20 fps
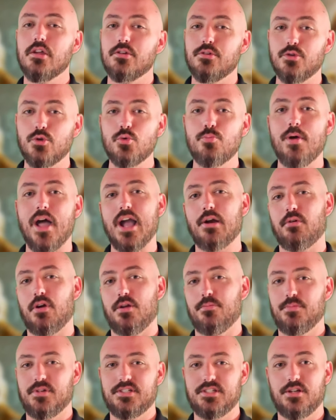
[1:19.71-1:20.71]
new
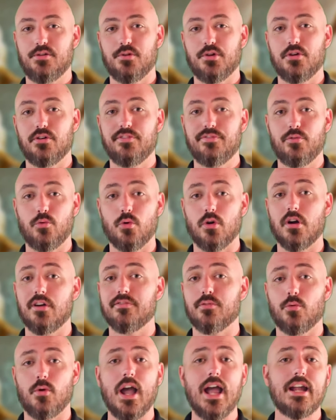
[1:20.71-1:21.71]
background material for a
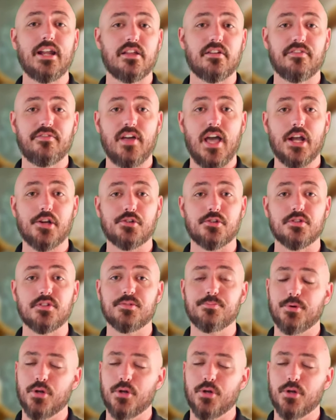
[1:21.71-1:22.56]
variety of factions,